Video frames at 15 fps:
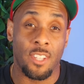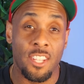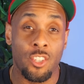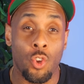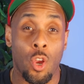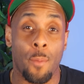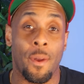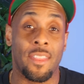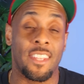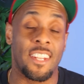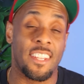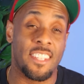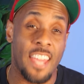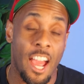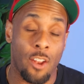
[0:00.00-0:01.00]
let's talk about the
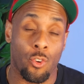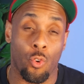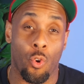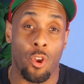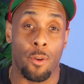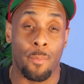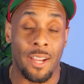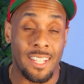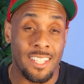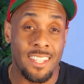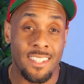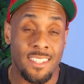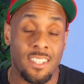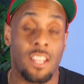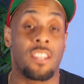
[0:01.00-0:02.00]
next category on my
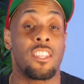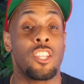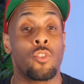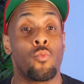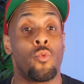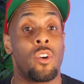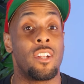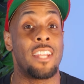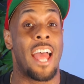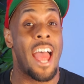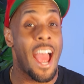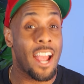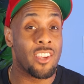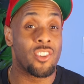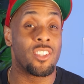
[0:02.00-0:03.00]
list, and this one
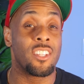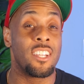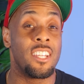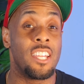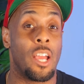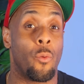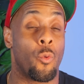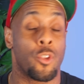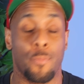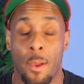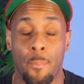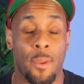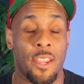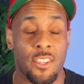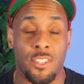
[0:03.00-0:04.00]
actually was my
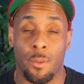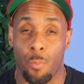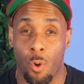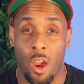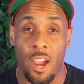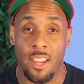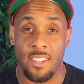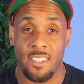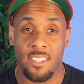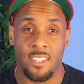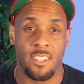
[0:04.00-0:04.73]
biggest surprise.